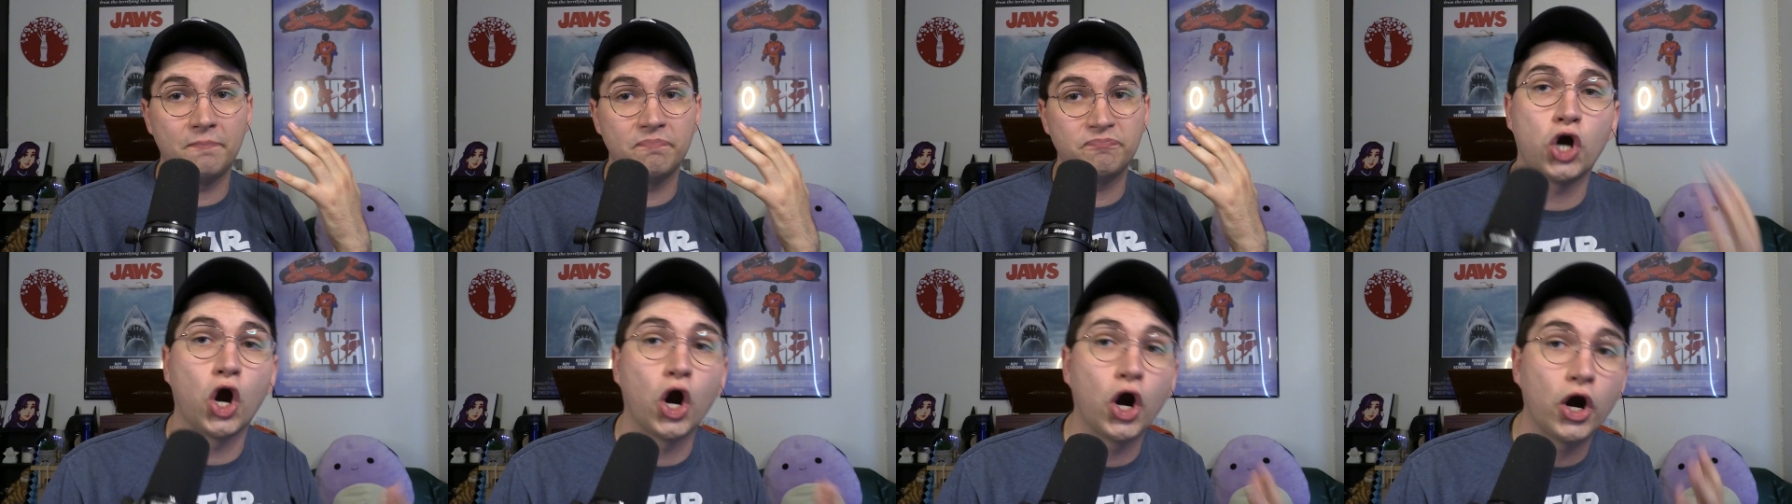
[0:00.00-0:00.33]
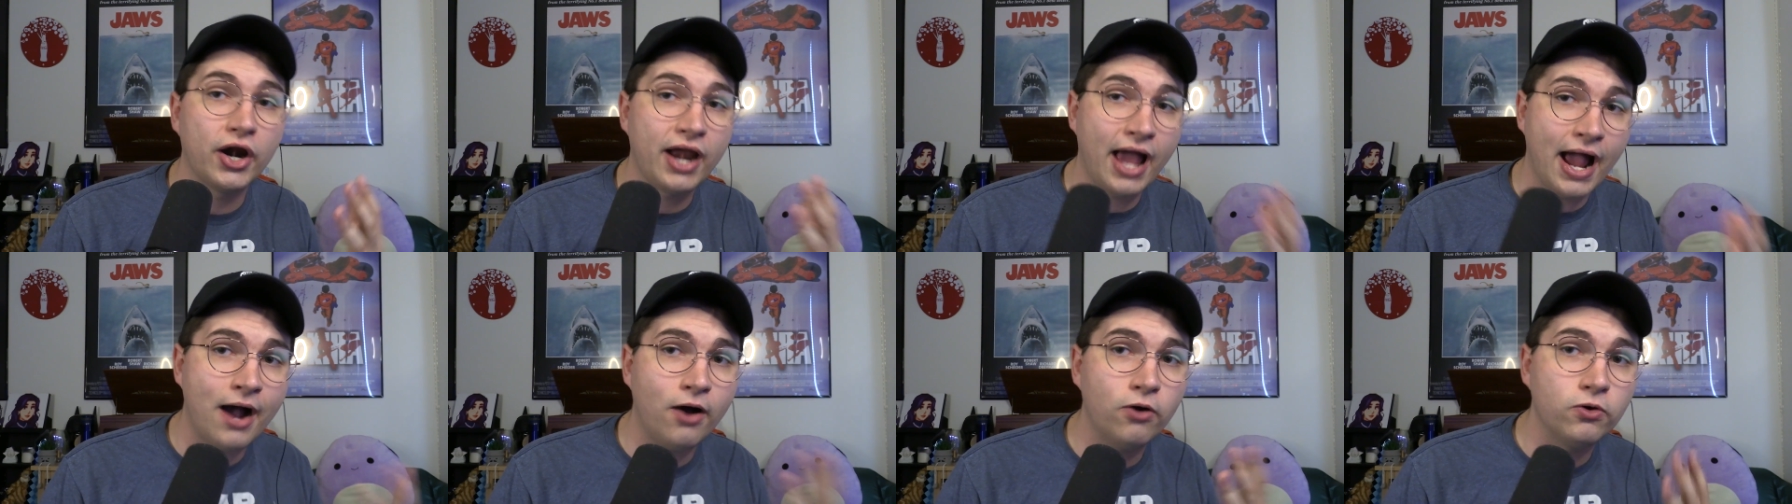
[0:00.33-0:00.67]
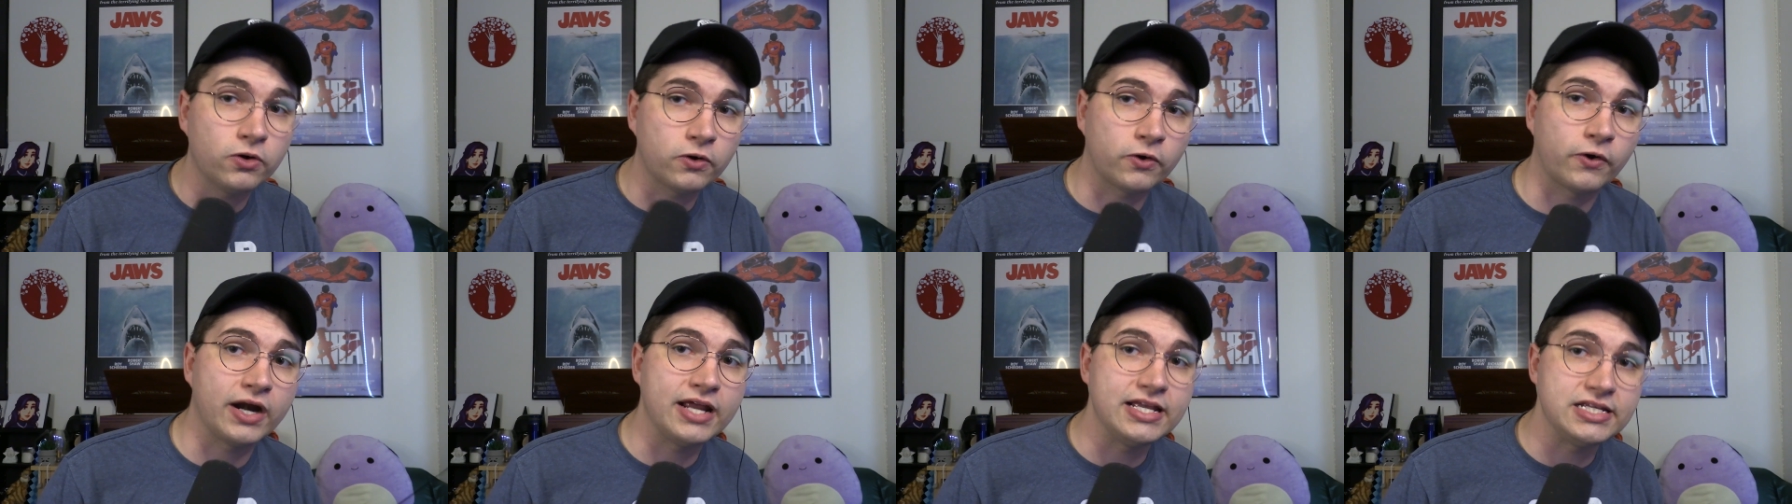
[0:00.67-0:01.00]
turn
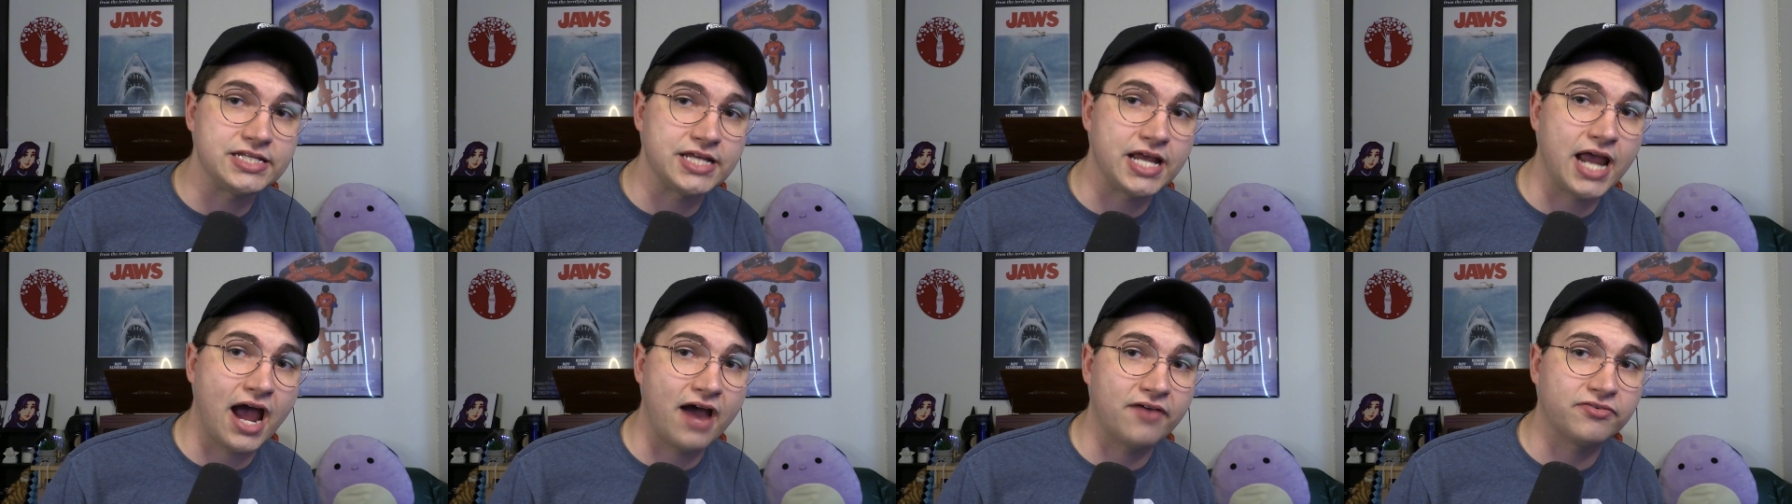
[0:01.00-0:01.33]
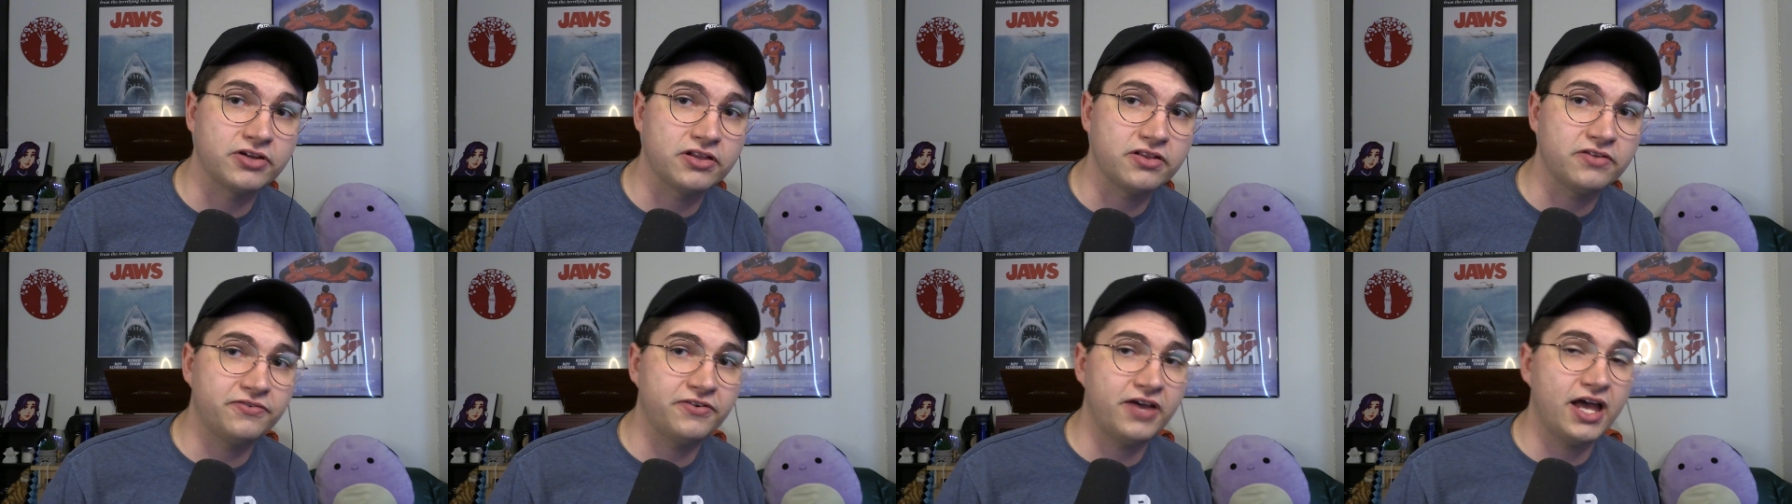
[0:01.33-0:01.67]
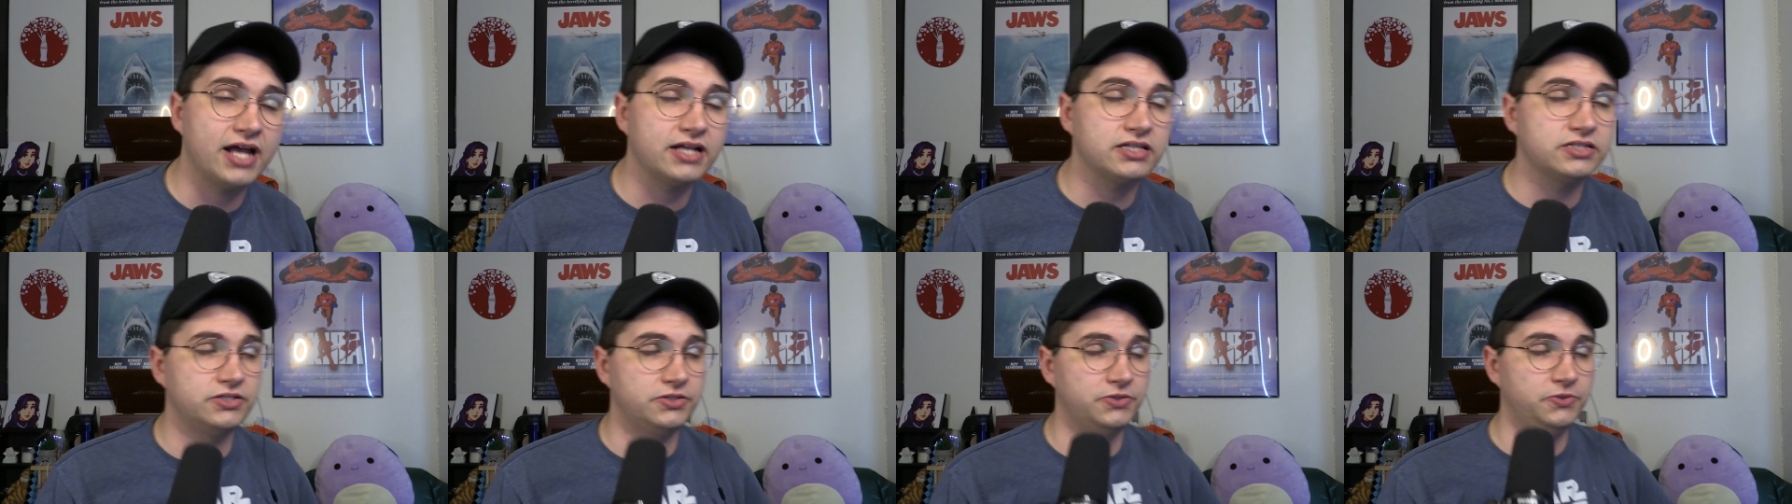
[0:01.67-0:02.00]
out crazy after the
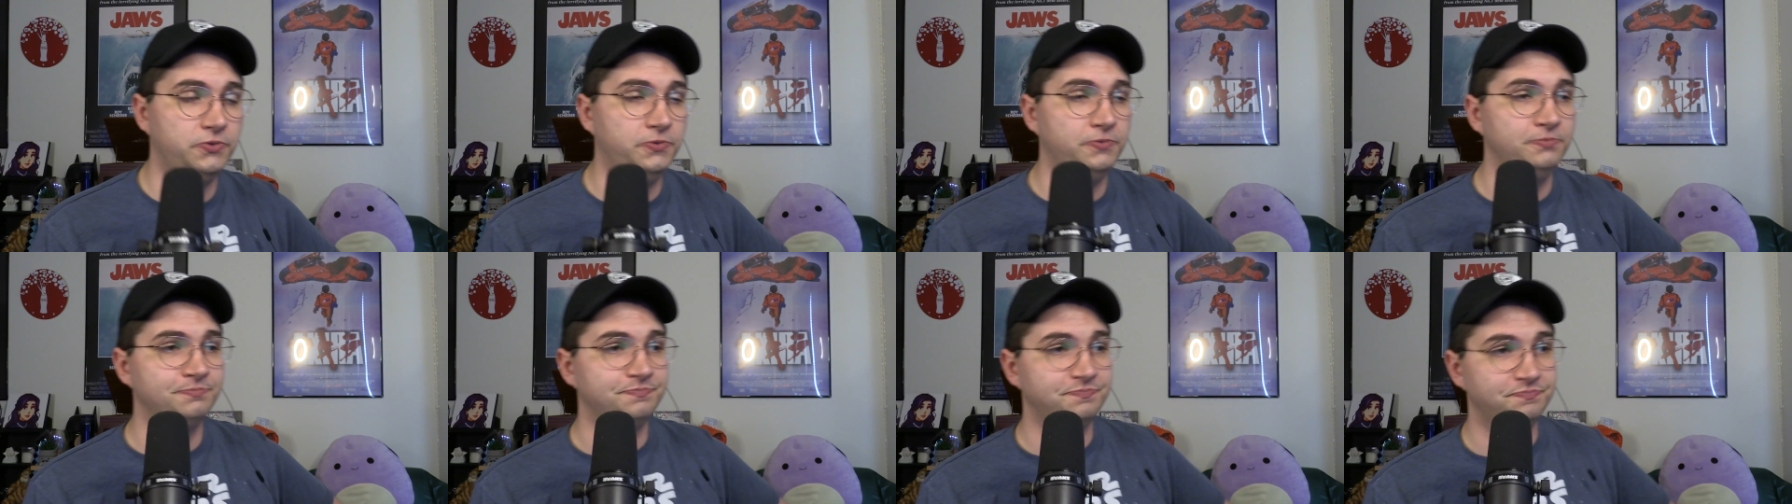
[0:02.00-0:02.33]
fact too,